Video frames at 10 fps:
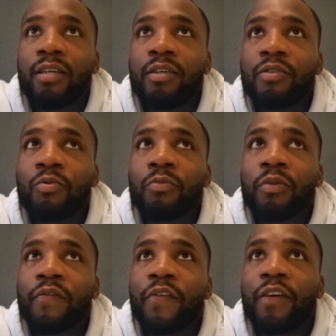this wouldn't
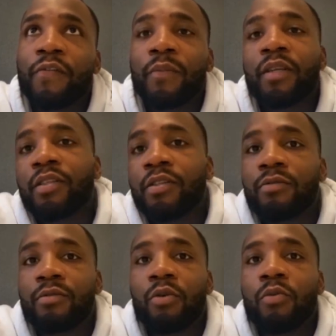be fair for me
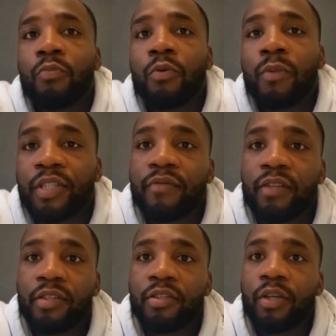to go and put myself in
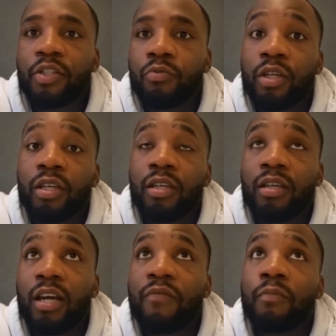that situation where
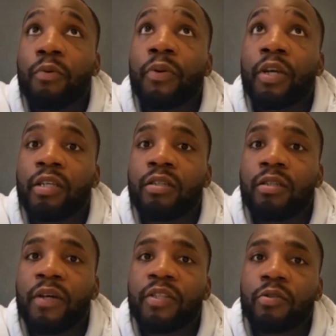I haven't prepared
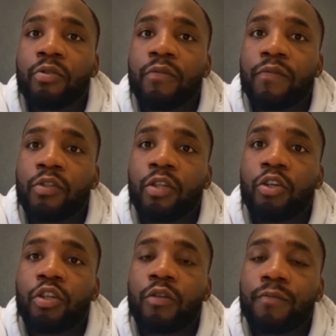the best I could for a
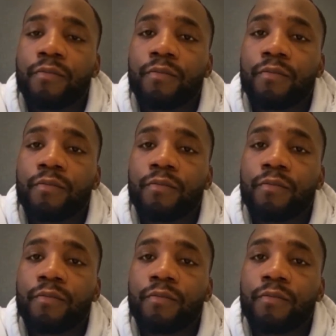title shot